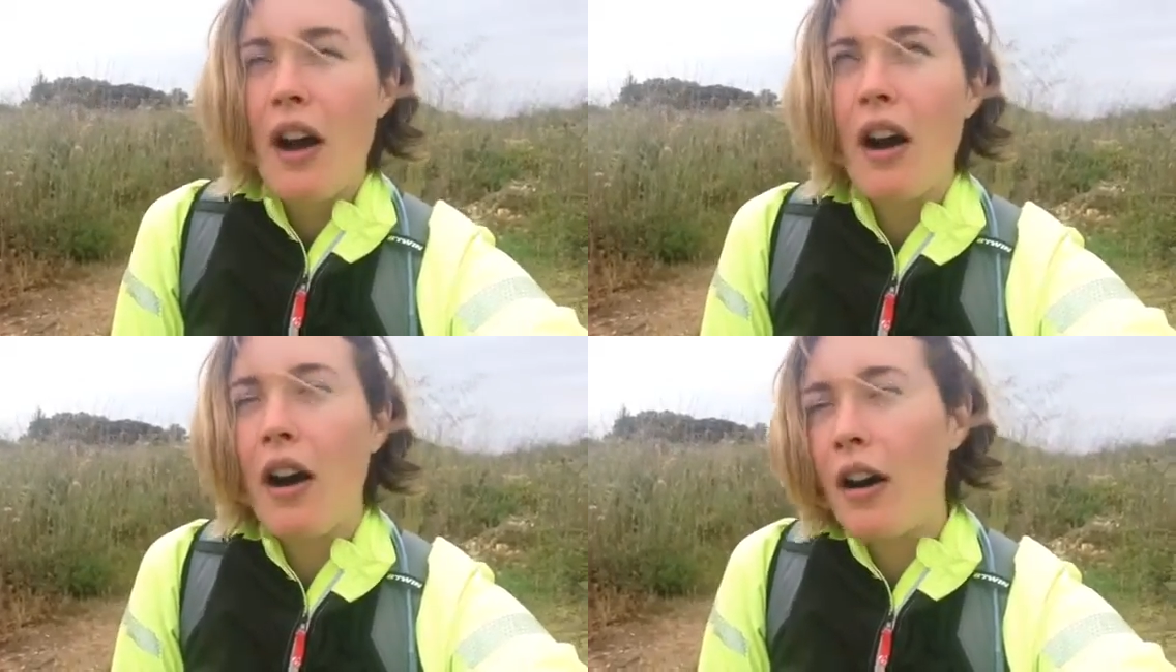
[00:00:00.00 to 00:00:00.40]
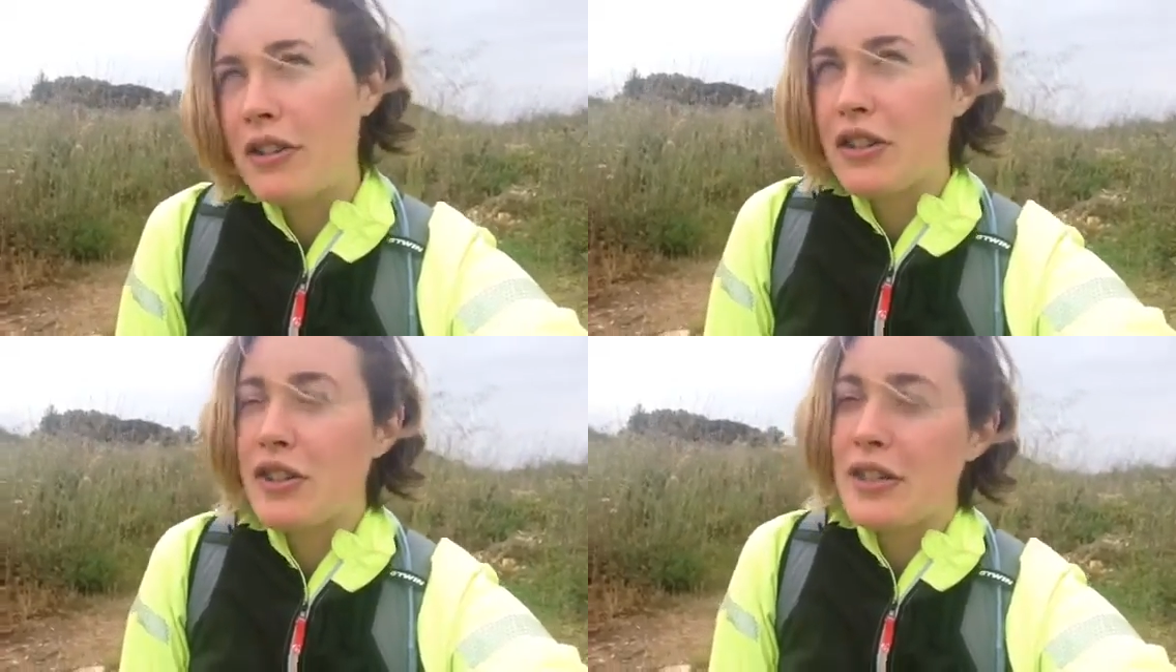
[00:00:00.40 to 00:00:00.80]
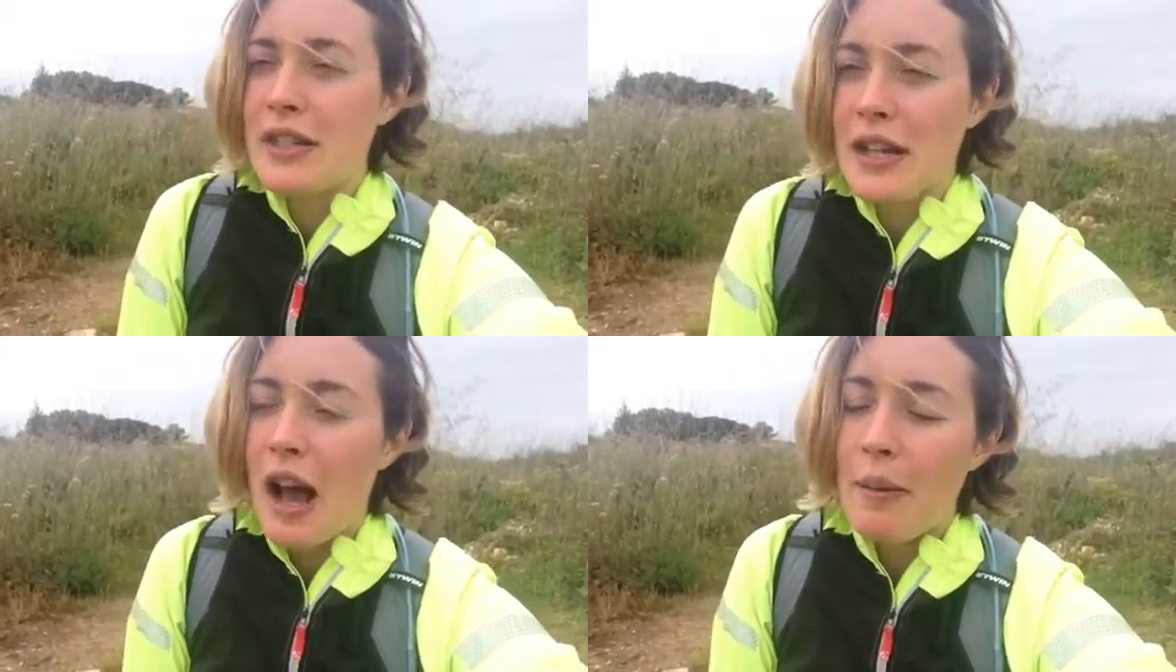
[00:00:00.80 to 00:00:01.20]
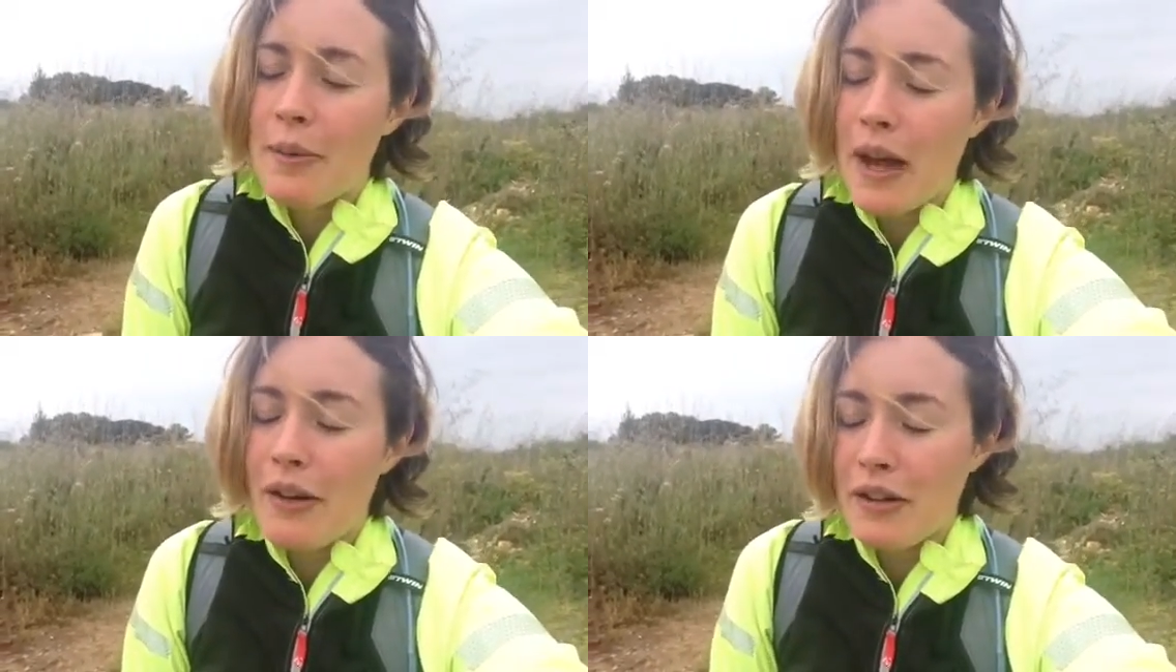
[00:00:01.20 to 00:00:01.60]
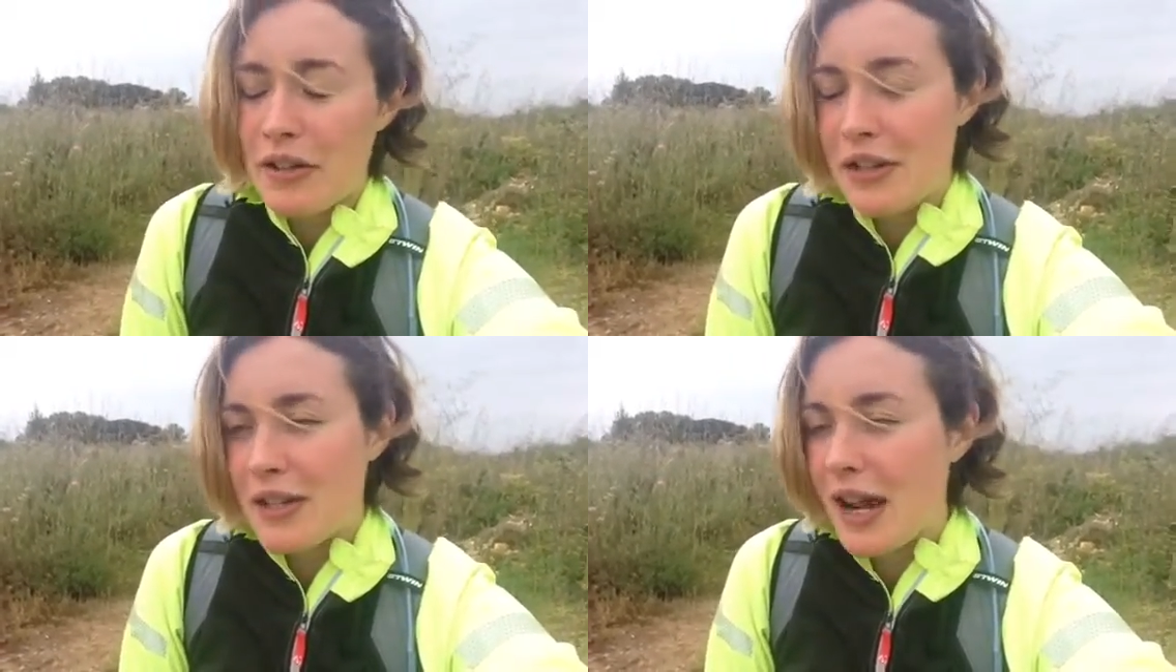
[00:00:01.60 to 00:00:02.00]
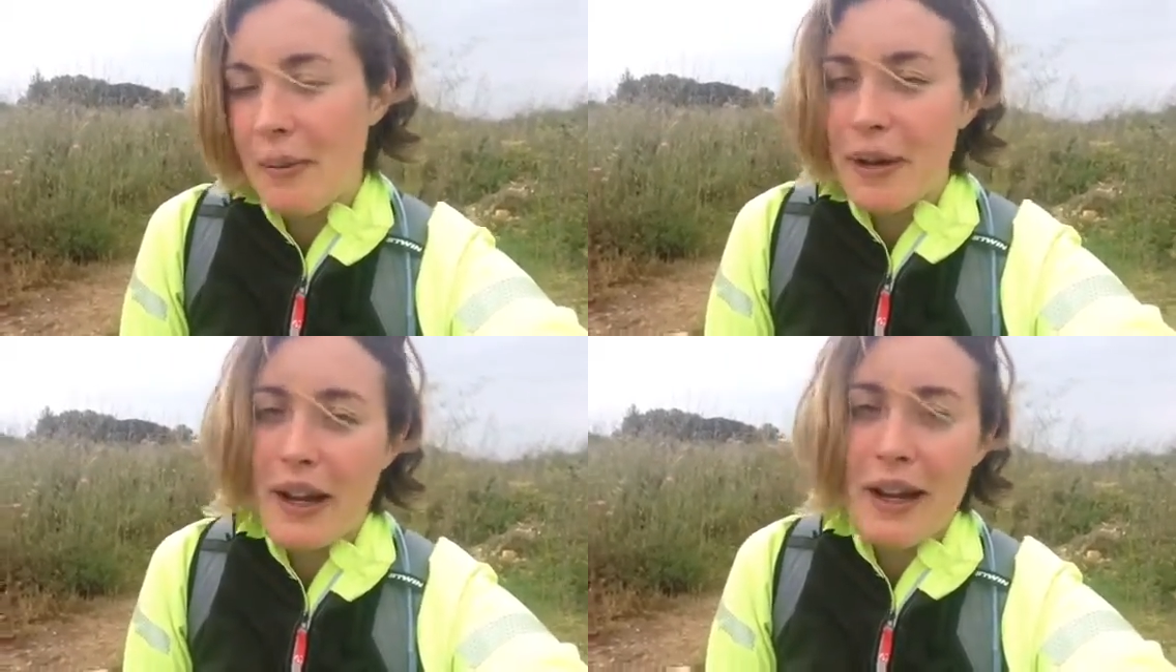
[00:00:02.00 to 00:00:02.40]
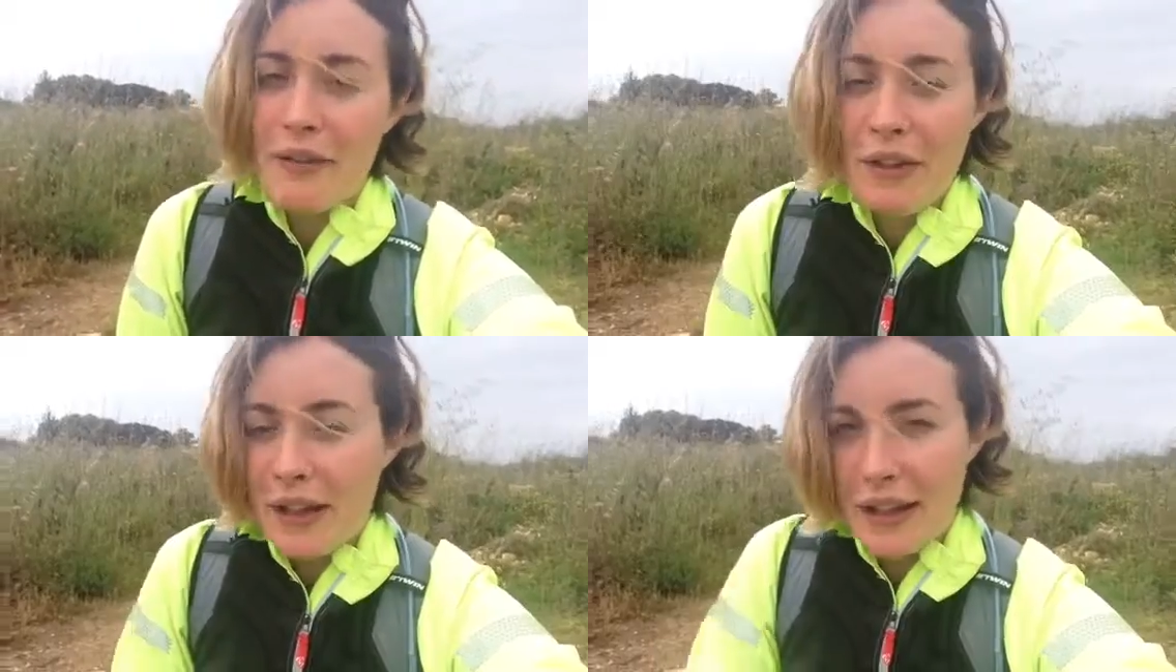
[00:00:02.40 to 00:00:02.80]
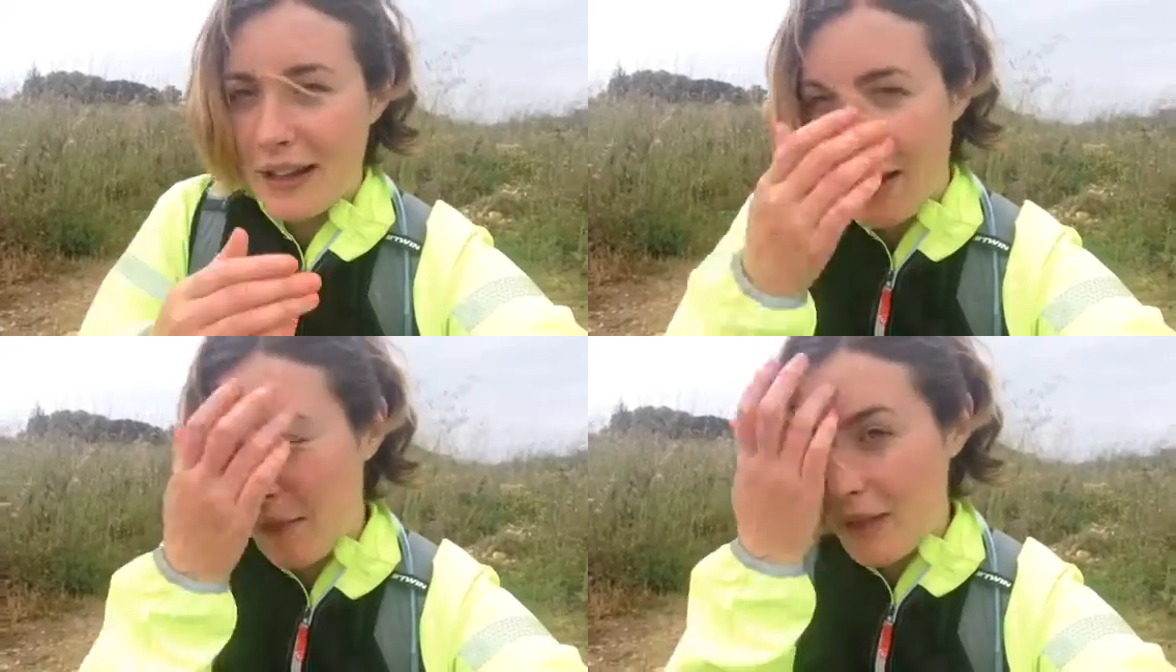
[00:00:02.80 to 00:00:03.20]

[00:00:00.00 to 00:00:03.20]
oh, I should just stop now. I should just stop. Like I never think like that.